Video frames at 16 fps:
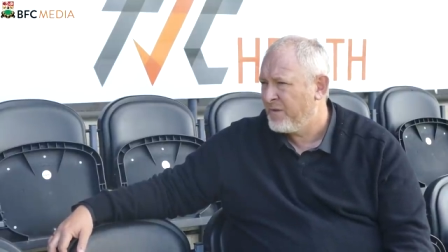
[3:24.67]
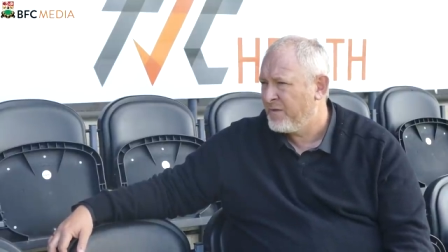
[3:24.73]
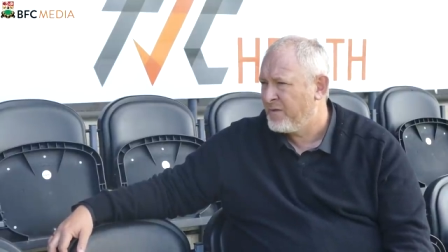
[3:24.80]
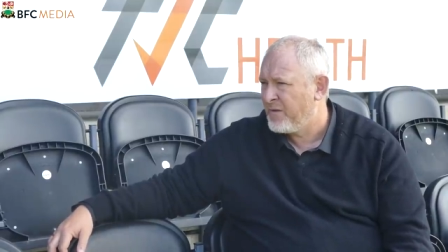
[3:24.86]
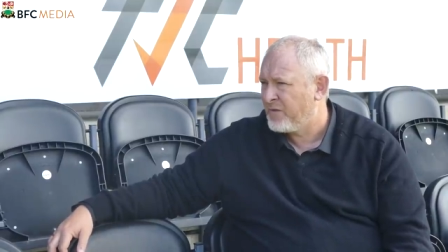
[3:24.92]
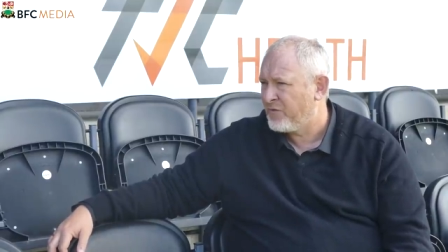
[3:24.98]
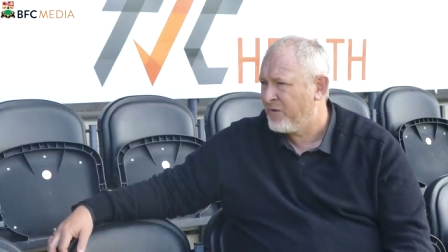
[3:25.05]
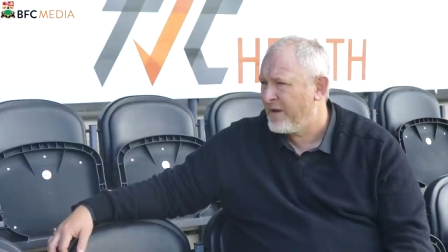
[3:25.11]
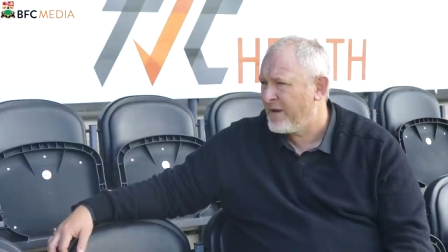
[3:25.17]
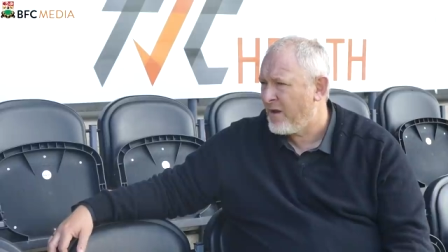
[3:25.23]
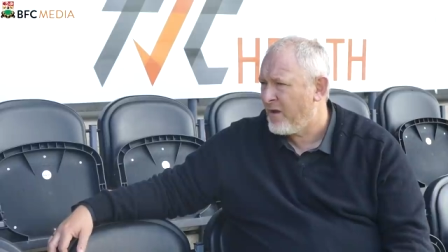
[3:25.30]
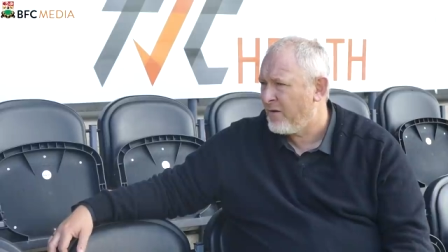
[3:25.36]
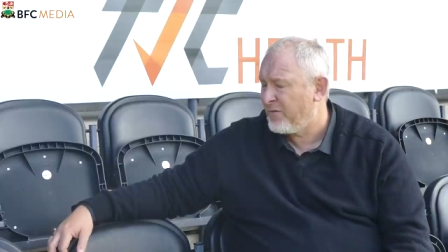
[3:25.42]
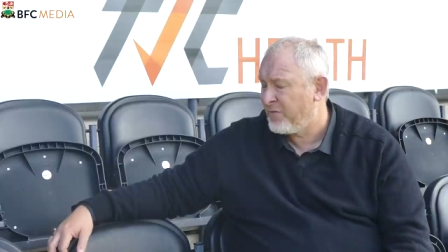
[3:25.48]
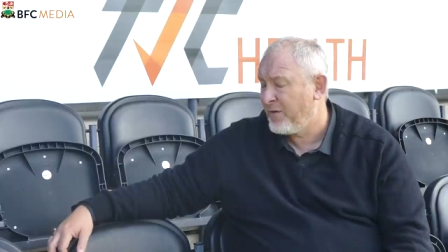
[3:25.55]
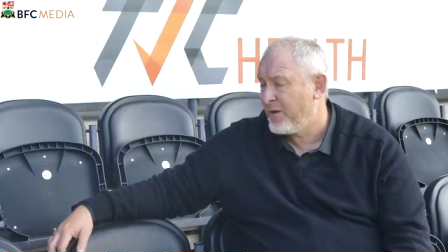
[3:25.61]
the three and a
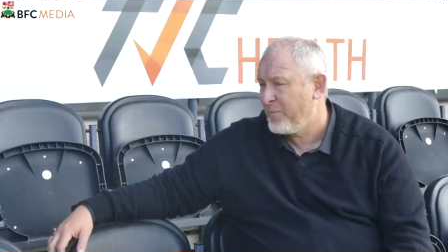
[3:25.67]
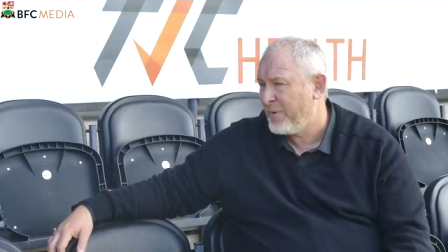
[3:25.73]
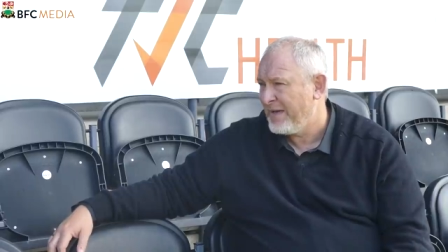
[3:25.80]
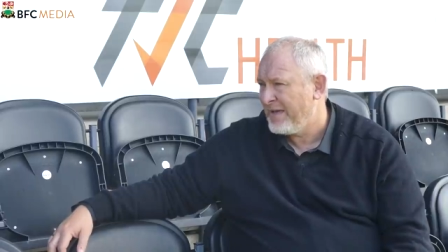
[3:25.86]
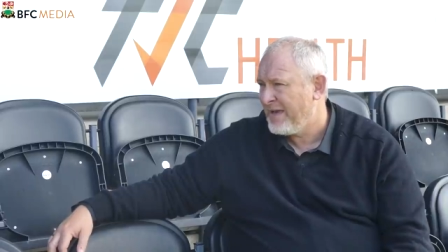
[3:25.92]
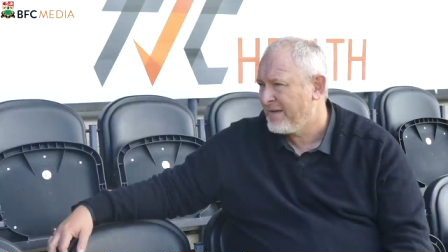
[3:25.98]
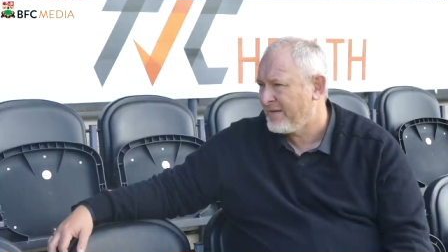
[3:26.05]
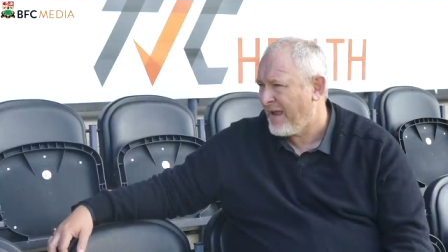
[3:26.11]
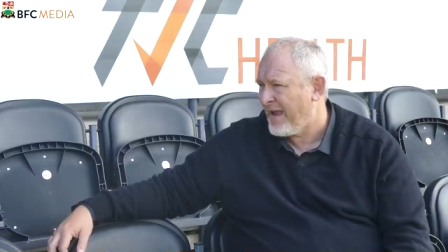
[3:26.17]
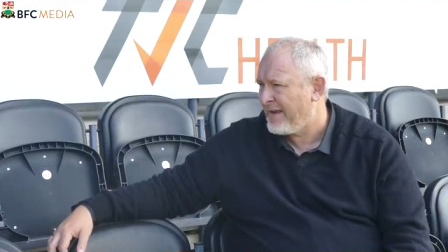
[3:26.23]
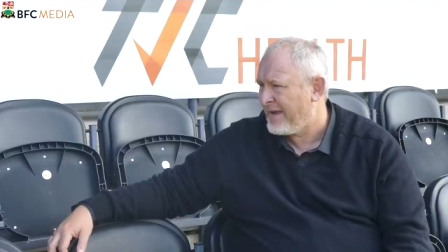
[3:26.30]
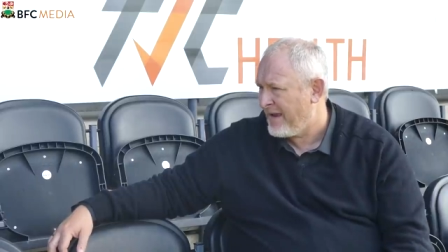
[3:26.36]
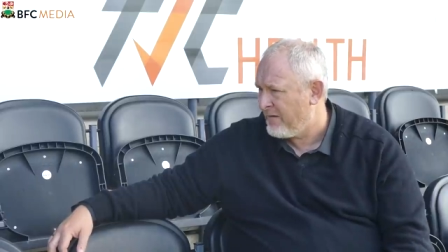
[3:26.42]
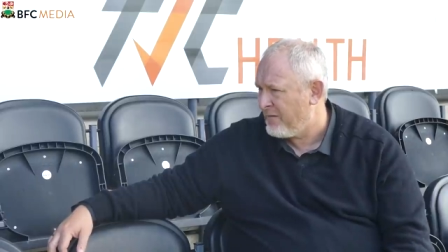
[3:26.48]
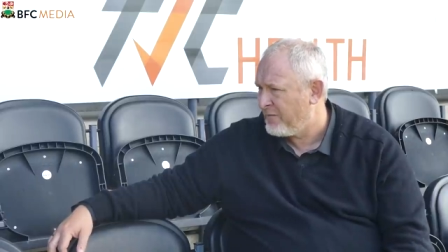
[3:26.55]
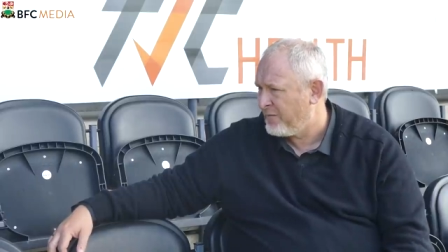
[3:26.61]
half, three and a bit years I had
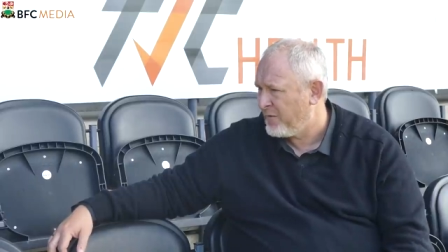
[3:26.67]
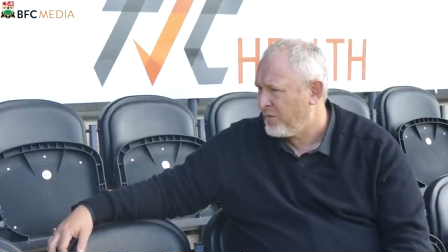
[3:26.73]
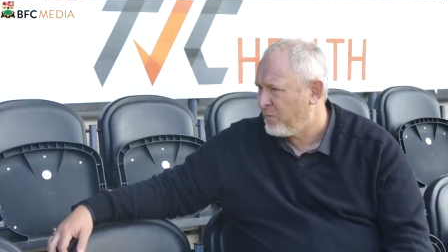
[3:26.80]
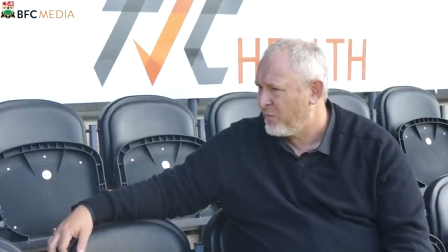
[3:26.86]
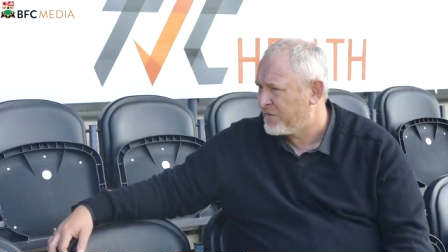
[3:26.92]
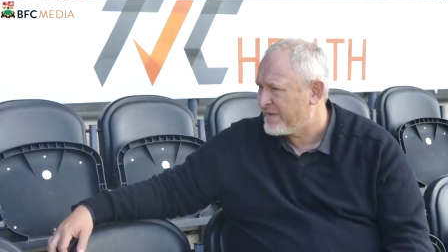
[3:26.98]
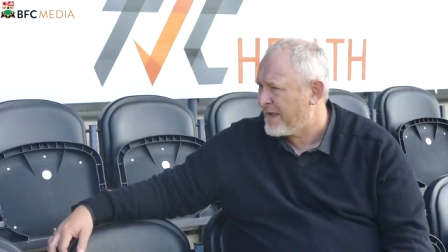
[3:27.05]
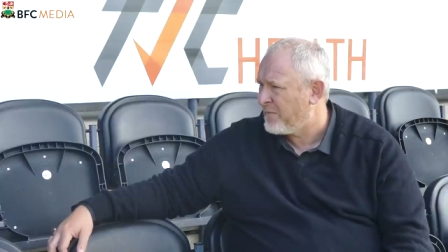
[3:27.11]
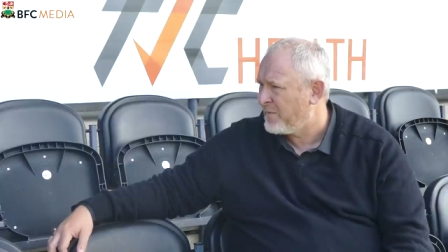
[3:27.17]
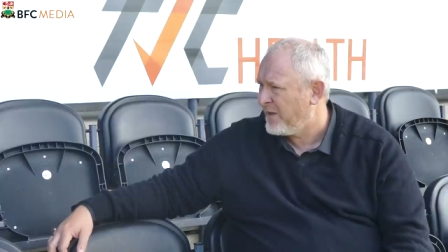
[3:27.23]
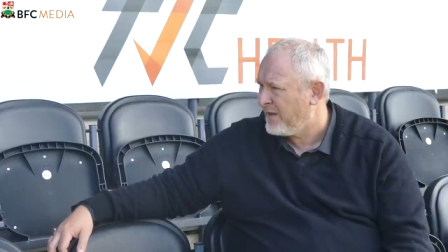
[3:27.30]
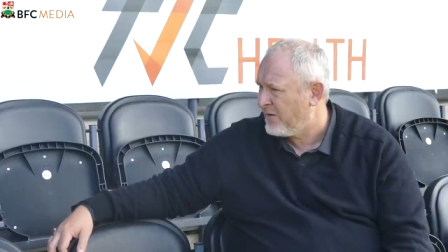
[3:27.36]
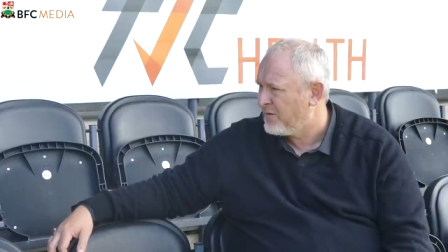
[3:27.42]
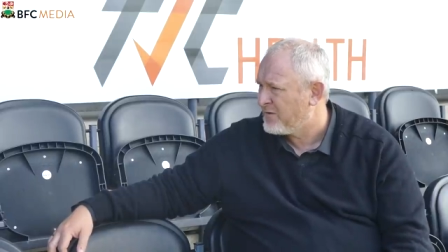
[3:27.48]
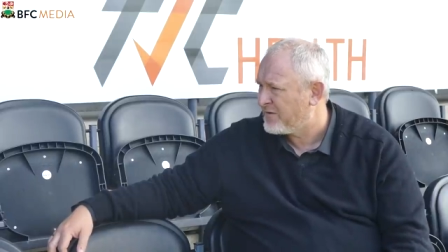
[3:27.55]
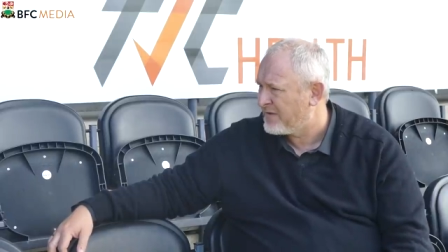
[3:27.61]
at Hereford will stand me
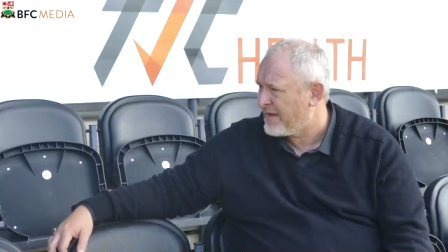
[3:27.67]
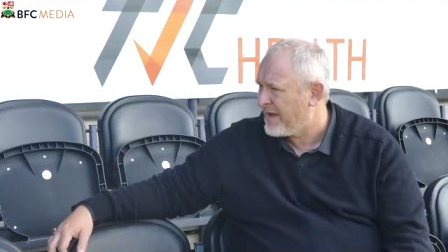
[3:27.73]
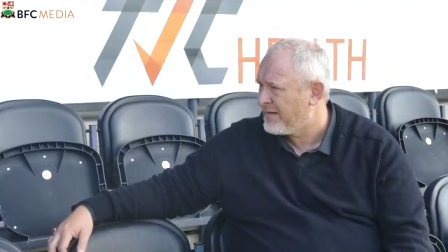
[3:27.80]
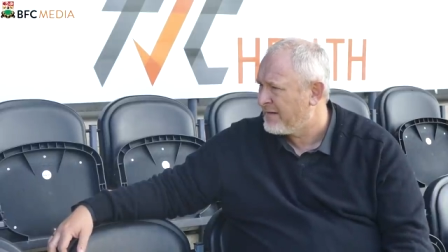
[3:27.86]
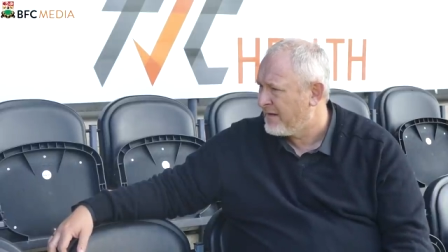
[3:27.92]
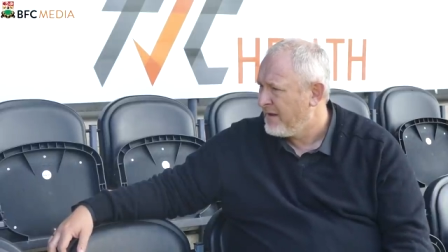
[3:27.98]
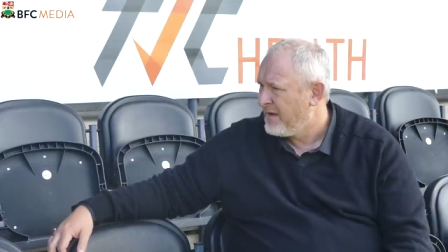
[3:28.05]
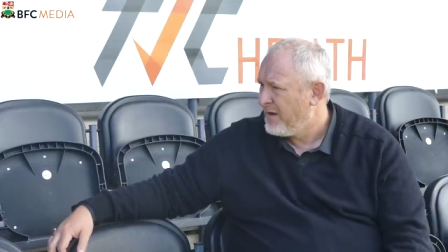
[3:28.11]
in good stead